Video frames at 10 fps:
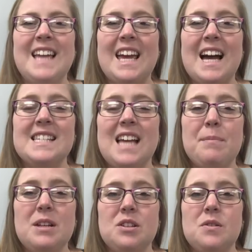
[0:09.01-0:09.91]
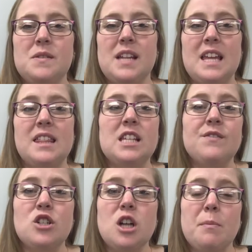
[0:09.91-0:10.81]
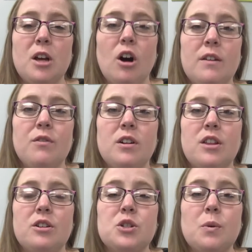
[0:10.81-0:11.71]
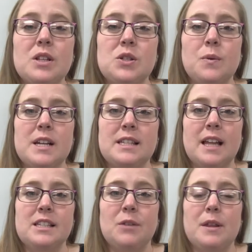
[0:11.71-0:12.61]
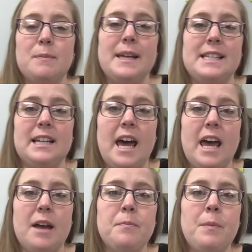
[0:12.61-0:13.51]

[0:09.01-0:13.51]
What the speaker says: guys, happy Tuesday. Thanks for jumping on for another short stories lesson with me today.